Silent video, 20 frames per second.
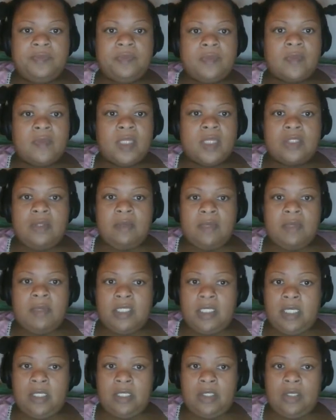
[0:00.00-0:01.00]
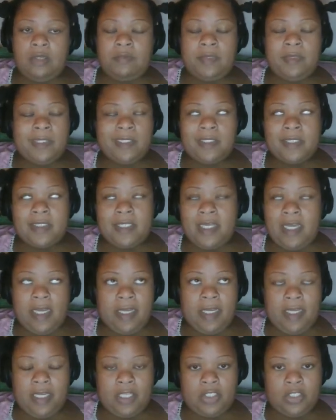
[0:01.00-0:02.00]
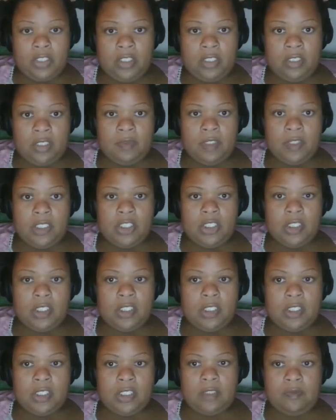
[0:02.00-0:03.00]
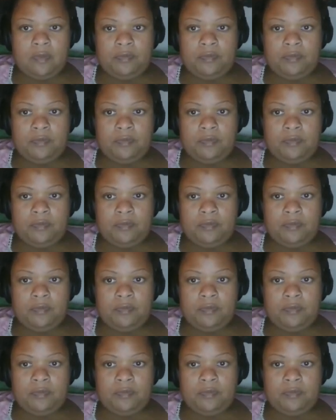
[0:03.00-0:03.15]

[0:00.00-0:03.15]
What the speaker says: So I'm going to say no because I actually don't want to change it.